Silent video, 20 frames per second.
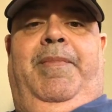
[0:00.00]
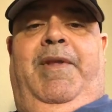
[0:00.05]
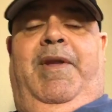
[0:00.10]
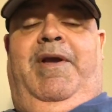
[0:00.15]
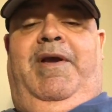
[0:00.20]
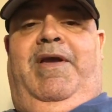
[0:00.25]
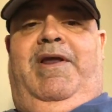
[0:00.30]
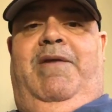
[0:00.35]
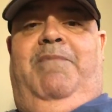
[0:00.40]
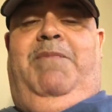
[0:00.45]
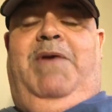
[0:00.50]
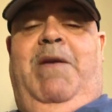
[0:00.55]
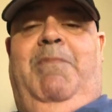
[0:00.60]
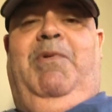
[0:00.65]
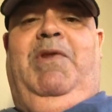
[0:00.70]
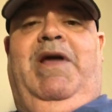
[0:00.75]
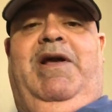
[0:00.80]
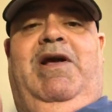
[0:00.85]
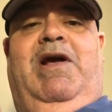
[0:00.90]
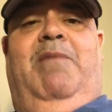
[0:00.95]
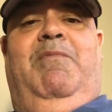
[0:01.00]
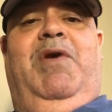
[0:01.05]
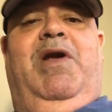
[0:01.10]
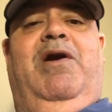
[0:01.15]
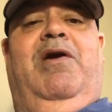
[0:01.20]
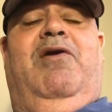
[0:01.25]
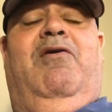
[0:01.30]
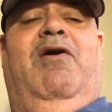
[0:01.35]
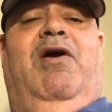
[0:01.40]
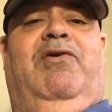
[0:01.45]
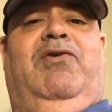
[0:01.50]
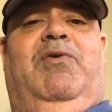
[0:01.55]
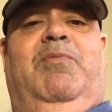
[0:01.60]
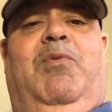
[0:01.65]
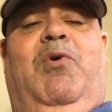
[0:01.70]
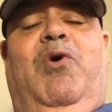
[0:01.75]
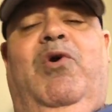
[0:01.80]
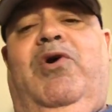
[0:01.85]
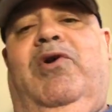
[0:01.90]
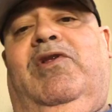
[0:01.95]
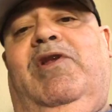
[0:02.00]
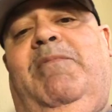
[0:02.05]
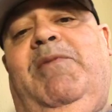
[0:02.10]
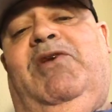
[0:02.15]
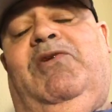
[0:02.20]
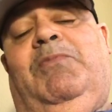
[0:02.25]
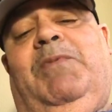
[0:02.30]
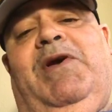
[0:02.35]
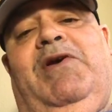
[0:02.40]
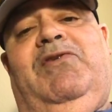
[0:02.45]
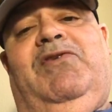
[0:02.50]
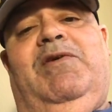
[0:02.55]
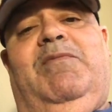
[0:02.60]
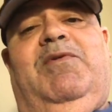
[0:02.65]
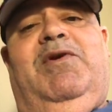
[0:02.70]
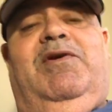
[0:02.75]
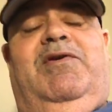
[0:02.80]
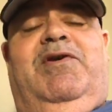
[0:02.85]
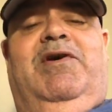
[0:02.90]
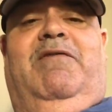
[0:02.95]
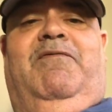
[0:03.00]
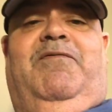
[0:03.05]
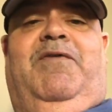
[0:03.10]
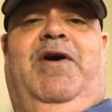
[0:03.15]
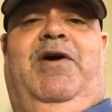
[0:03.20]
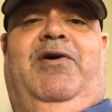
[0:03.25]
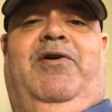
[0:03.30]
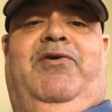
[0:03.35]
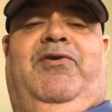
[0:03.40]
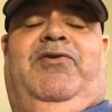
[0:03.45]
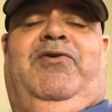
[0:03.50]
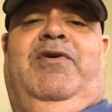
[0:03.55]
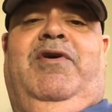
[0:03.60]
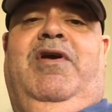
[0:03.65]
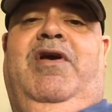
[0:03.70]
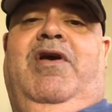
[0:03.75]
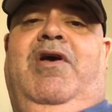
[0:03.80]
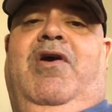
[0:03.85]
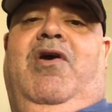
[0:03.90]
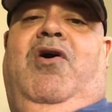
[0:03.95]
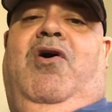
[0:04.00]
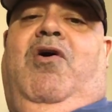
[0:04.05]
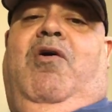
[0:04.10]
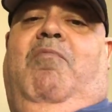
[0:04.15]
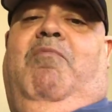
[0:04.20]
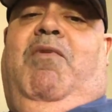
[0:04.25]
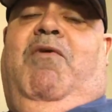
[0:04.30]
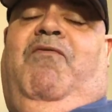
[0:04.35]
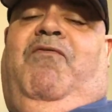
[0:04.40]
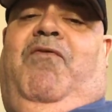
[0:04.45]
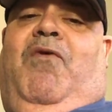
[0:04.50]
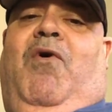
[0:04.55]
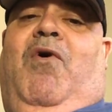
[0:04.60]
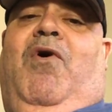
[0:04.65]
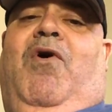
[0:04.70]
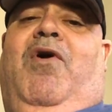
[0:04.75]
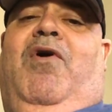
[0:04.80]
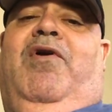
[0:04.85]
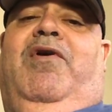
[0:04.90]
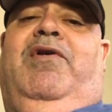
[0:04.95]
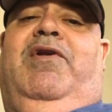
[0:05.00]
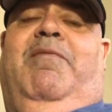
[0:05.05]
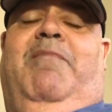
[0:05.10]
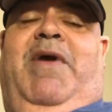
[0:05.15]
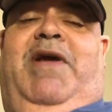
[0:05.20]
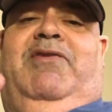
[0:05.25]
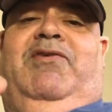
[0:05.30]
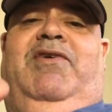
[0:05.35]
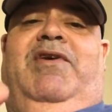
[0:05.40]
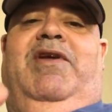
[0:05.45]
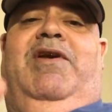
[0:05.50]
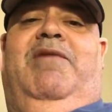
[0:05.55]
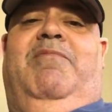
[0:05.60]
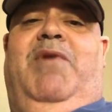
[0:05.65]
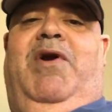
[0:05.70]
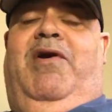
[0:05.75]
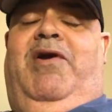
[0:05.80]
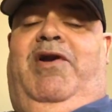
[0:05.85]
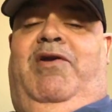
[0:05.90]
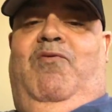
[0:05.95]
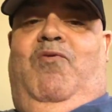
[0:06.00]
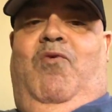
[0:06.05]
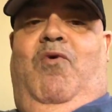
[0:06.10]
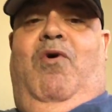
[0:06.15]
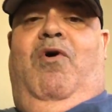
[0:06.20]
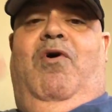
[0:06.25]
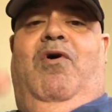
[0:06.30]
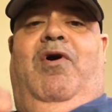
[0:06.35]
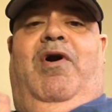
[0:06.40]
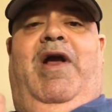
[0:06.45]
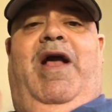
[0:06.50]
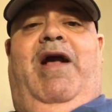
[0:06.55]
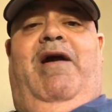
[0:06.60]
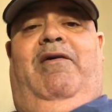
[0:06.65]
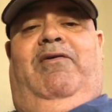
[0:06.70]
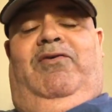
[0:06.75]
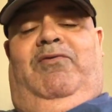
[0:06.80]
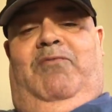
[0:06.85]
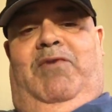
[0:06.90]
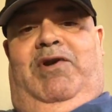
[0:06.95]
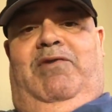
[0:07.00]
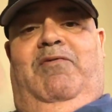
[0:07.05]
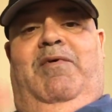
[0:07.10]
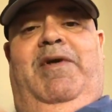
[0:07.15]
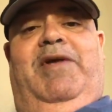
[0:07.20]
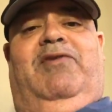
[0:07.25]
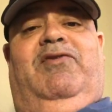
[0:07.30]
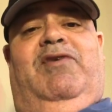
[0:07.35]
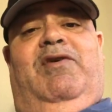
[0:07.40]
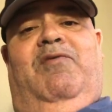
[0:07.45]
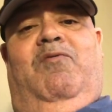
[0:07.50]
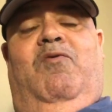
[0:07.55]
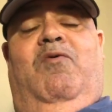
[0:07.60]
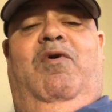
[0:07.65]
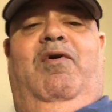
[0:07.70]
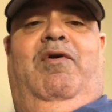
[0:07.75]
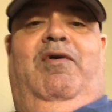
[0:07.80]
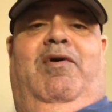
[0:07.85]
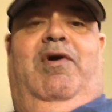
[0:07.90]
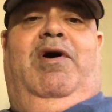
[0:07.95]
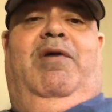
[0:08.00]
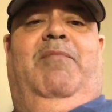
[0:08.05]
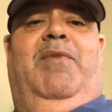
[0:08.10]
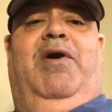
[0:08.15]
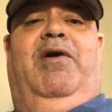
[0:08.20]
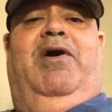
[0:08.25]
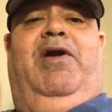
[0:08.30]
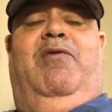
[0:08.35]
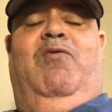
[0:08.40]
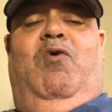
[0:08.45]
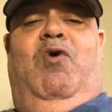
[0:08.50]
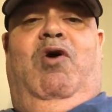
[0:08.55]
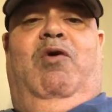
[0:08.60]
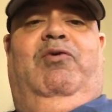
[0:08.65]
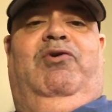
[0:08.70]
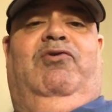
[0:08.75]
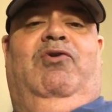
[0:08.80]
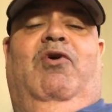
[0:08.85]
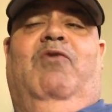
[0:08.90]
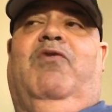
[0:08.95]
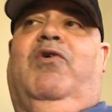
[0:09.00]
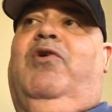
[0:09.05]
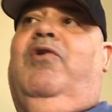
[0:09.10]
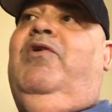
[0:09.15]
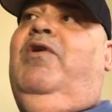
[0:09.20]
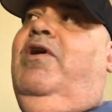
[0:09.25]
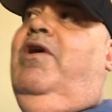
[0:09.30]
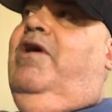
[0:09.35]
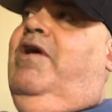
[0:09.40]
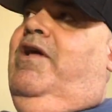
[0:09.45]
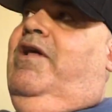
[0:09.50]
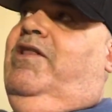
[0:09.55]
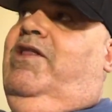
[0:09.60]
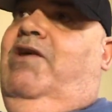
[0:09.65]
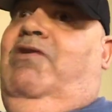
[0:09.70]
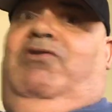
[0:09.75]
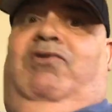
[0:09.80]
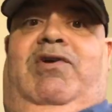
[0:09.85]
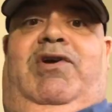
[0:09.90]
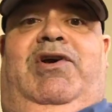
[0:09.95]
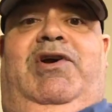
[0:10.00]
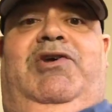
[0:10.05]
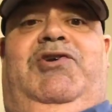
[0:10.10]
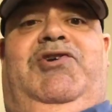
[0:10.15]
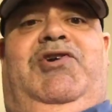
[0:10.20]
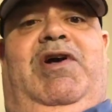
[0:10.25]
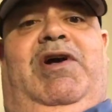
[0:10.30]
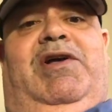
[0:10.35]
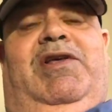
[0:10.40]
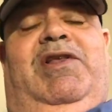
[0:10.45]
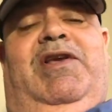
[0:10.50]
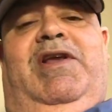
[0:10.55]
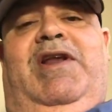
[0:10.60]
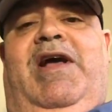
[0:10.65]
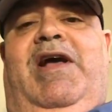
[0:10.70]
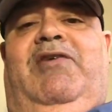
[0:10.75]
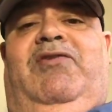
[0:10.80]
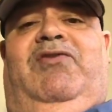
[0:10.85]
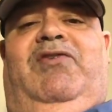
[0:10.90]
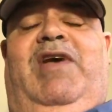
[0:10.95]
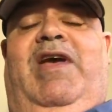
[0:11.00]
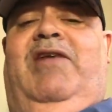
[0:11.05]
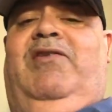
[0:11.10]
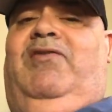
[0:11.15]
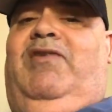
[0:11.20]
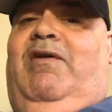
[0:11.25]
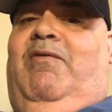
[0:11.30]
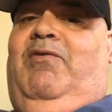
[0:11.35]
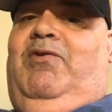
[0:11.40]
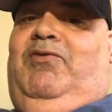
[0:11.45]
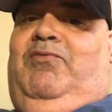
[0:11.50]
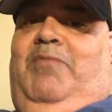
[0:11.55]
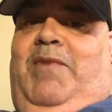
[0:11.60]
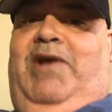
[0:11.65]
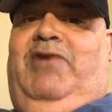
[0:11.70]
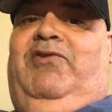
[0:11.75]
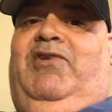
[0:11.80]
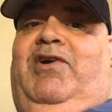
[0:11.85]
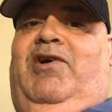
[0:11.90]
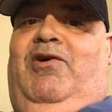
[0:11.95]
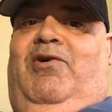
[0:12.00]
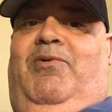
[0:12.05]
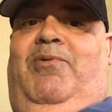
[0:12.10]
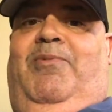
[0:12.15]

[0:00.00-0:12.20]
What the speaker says: And the people that come here across the border, let me explain something, you dumb fuckers. Before the Mexican-American War, when the Mexican-American War was over, there was a good chunk of the United States that was Mexico.